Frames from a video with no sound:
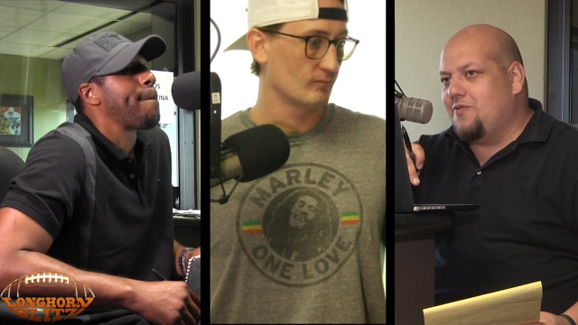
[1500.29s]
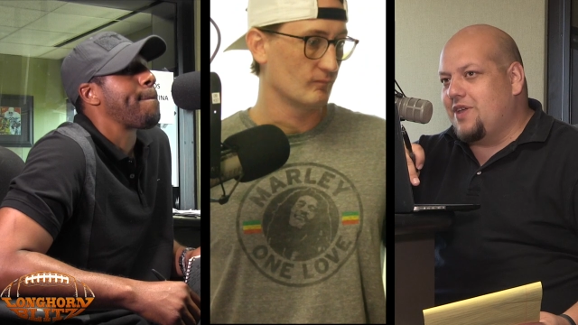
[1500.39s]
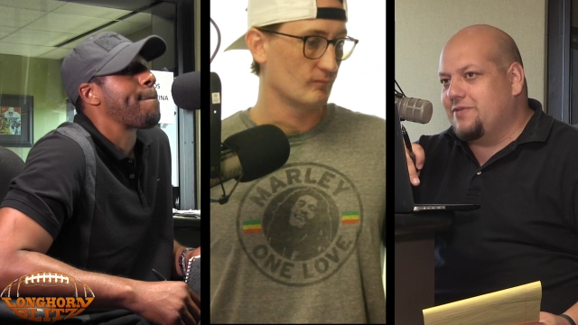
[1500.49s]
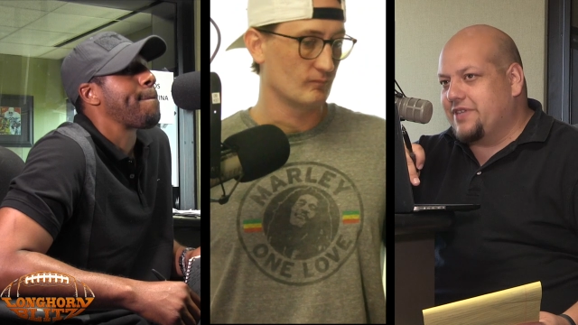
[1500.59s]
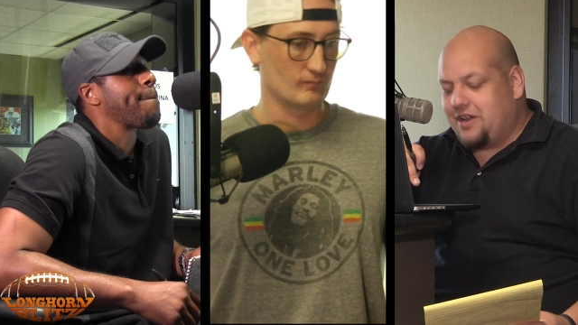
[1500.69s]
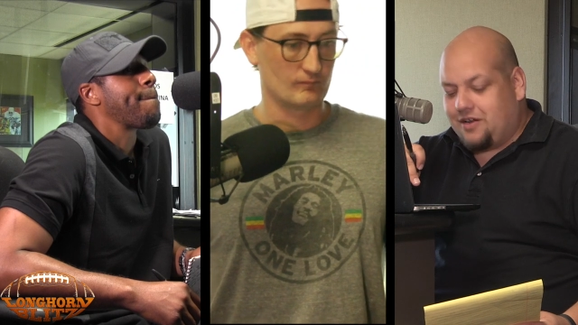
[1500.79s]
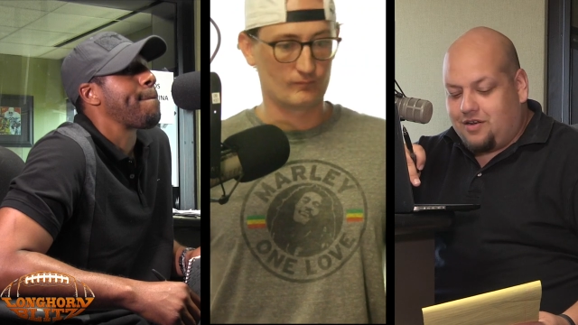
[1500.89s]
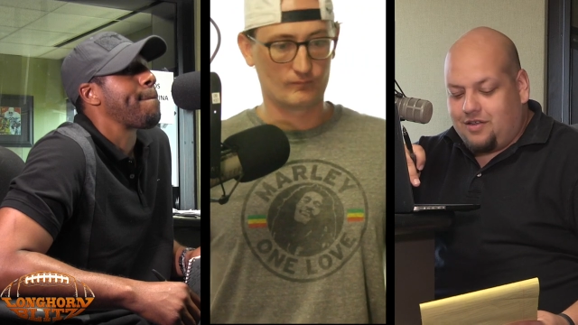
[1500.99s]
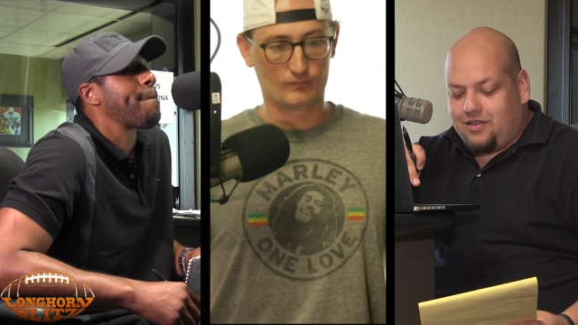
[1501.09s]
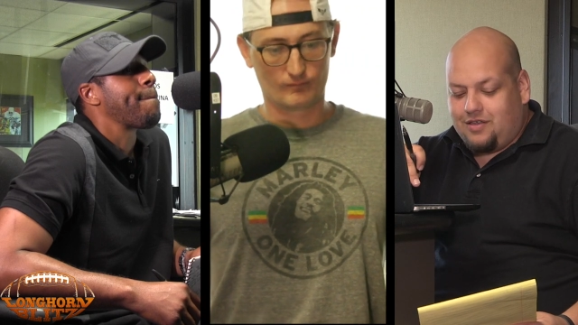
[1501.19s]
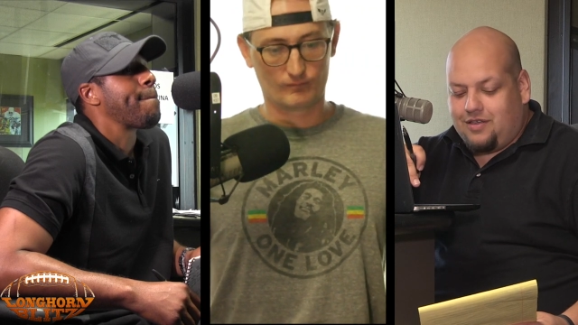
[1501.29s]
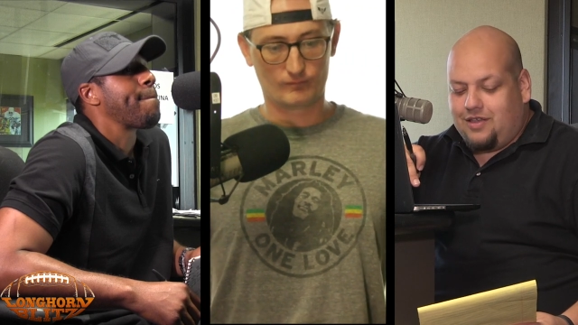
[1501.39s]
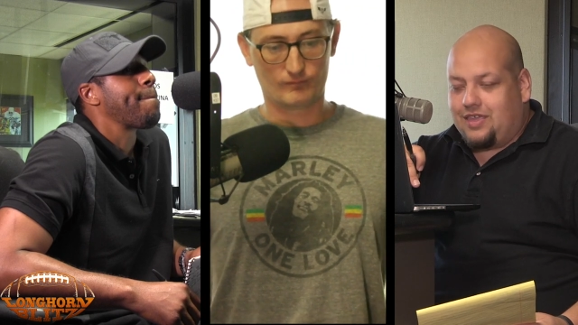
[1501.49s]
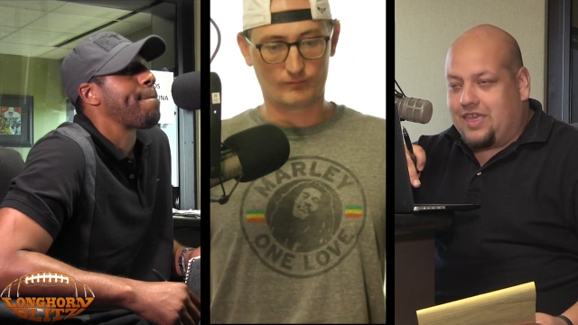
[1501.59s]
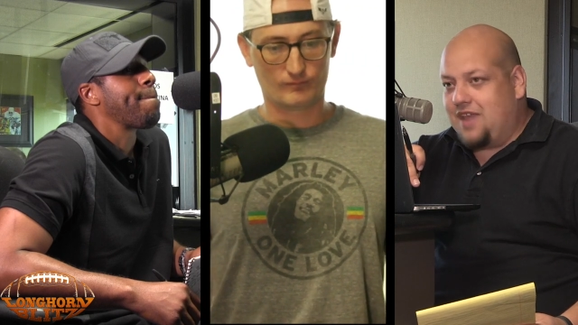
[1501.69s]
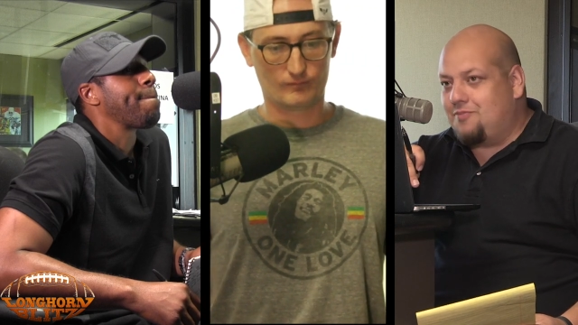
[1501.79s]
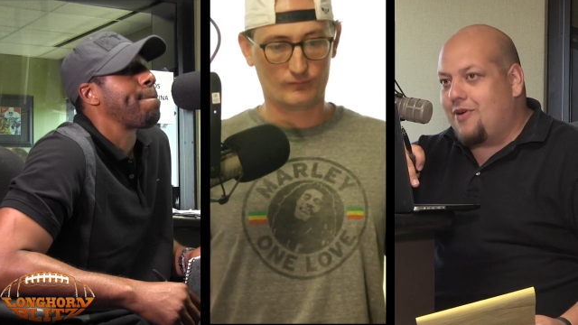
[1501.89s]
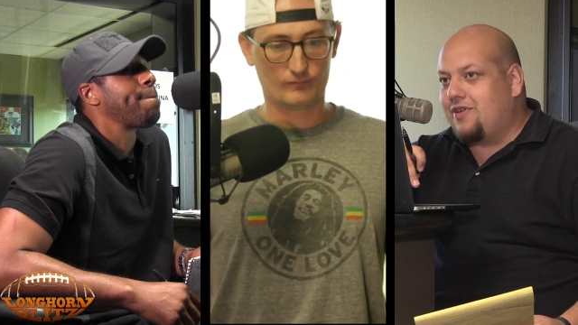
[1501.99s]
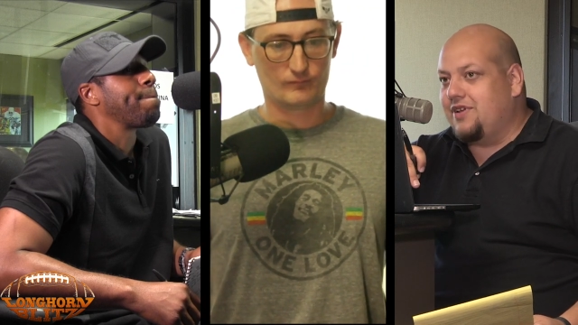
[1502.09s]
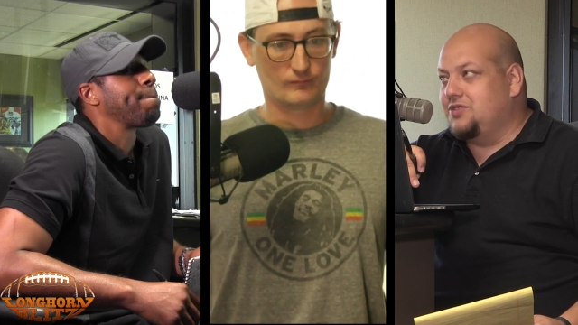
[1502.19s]
Speaker 1: while he was here. Kent
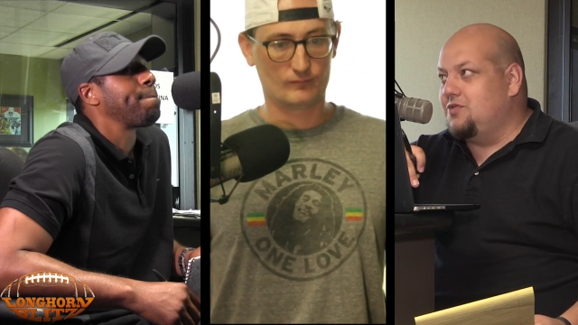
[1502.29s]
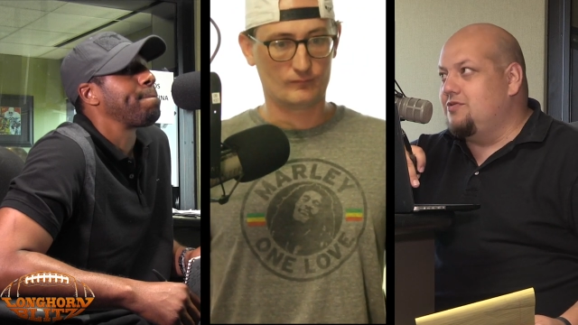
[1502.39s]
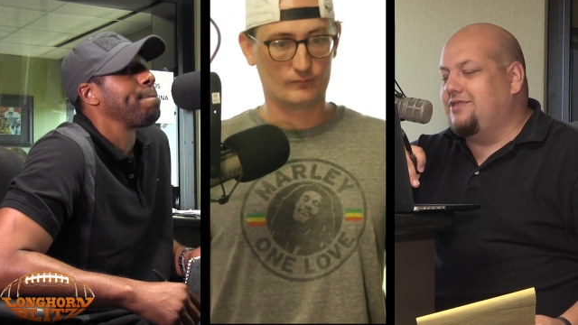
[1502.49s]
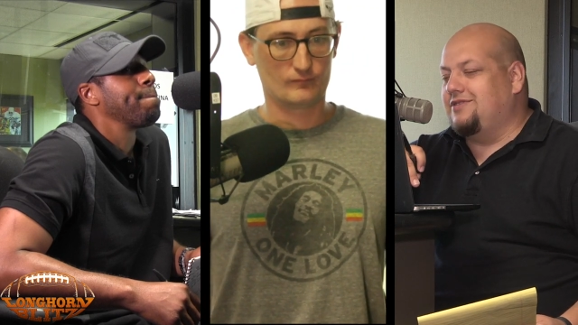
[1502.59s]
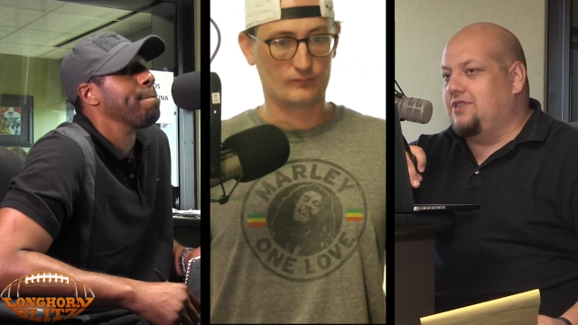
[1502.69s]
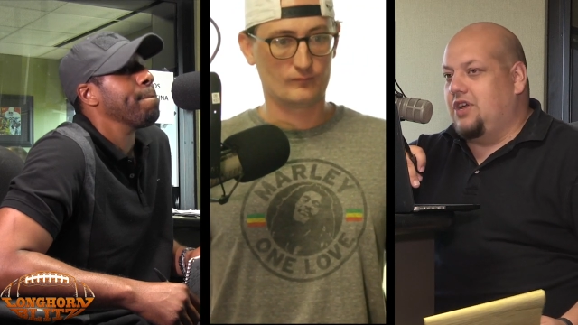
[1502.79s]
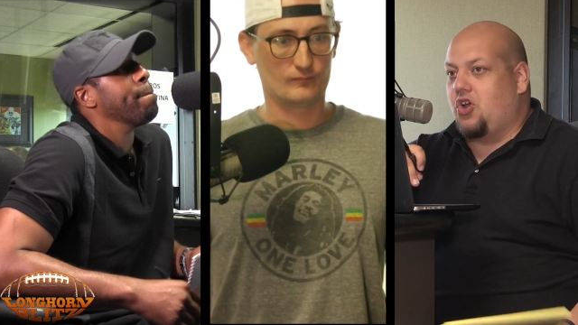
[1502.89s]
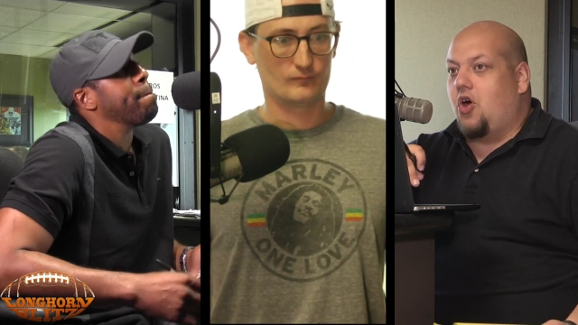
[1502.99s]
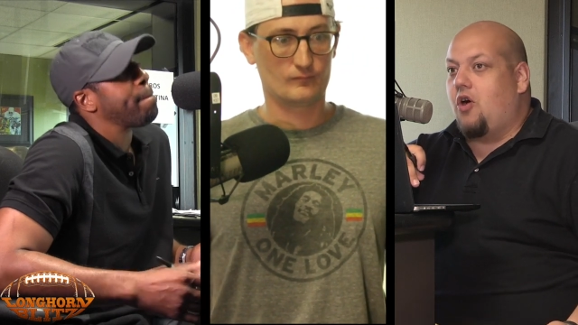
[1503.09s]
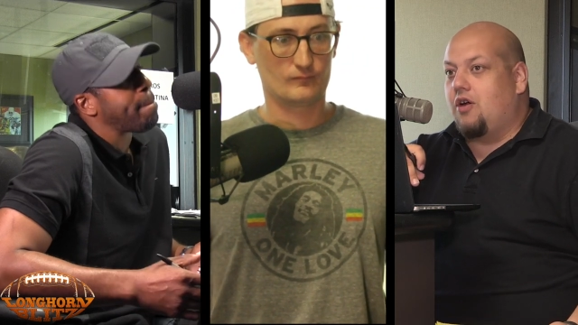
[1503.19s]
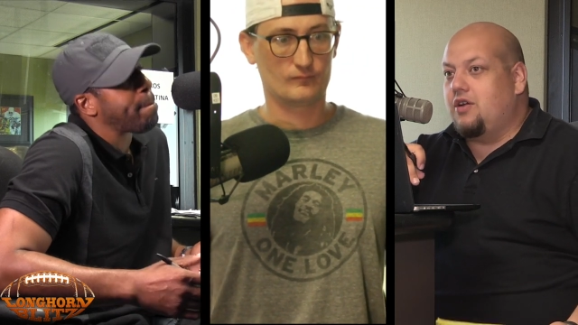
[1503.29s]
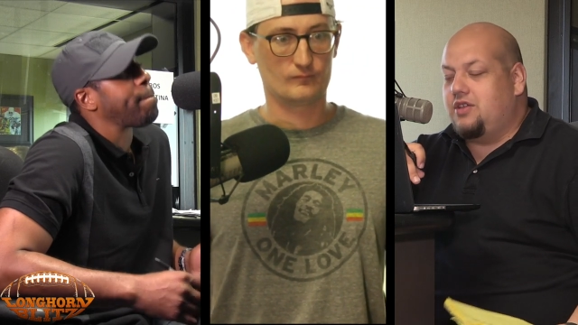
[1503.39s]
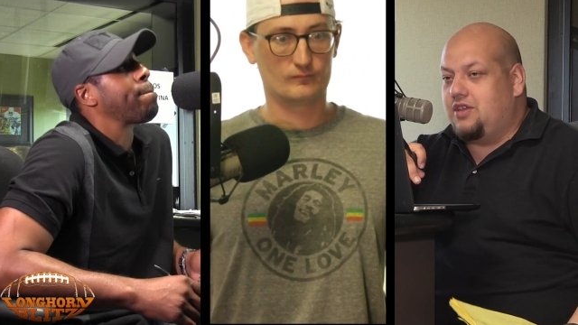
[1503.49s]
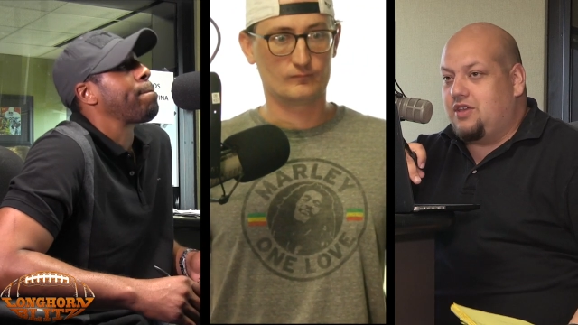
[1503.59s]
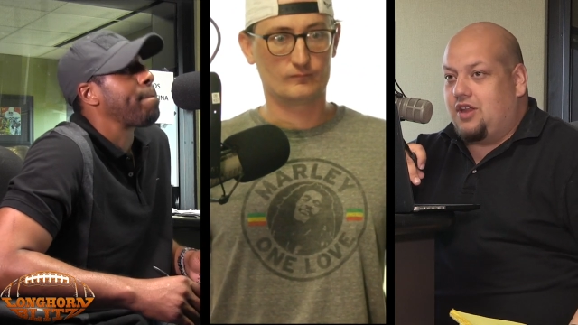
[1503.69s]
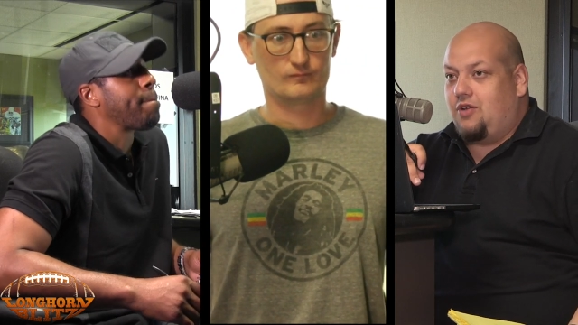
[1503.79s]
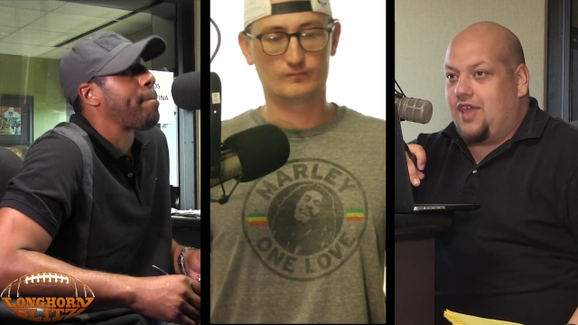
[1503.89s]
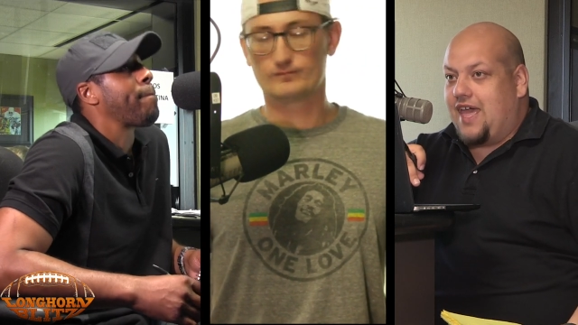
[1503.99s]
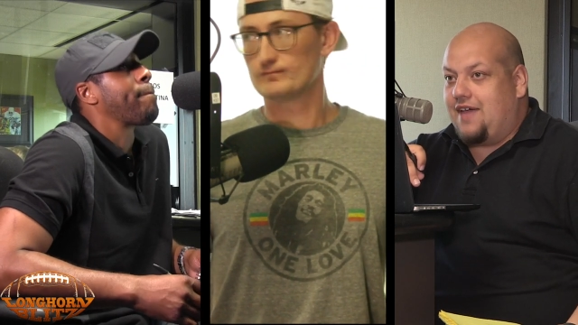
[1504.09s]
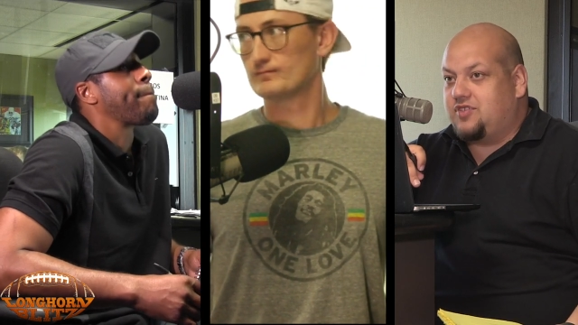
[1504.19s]
Perkins, who's a guard, you can
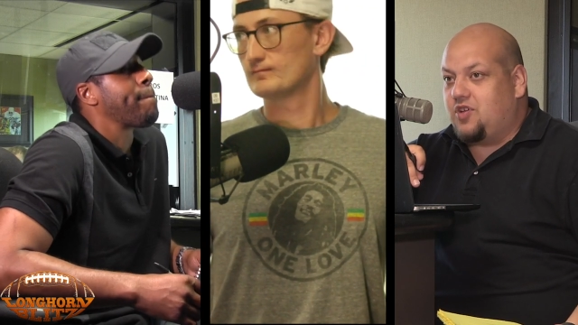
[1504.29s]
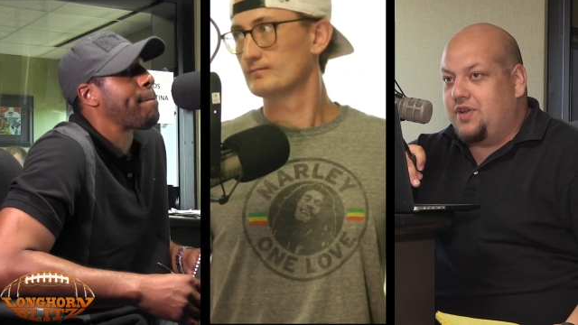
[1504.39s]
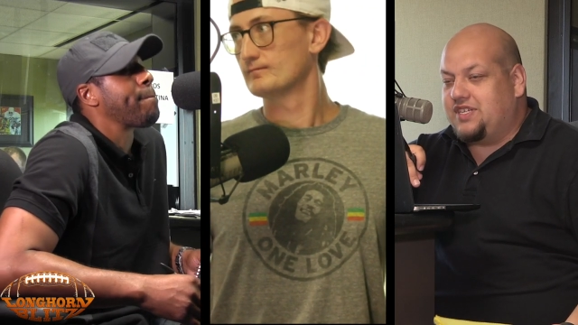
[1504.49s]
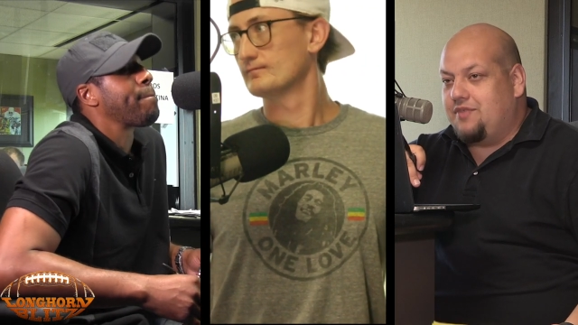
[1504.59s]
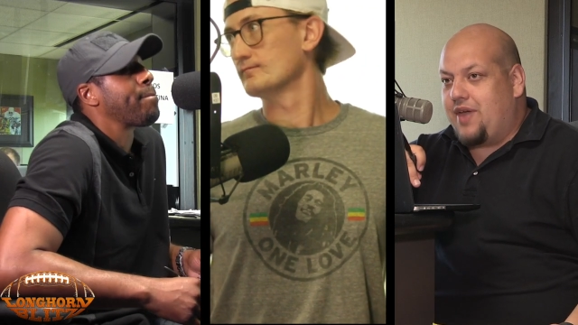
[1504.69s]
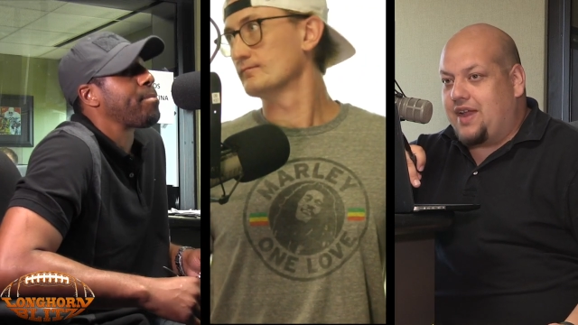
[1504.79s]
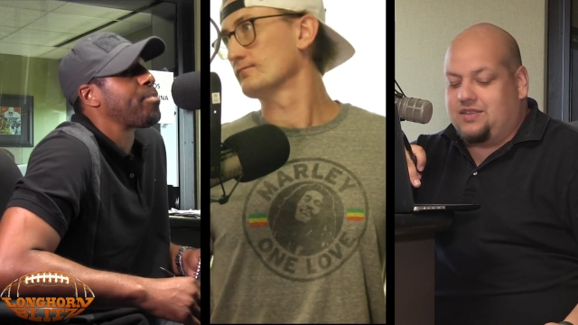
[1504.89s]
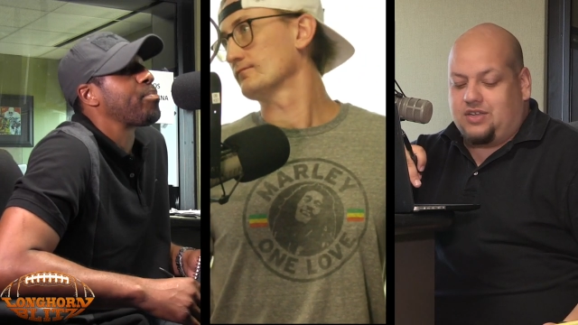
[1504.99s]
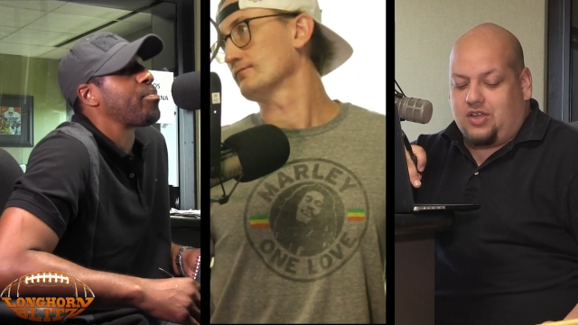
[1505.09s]
only have so much impact as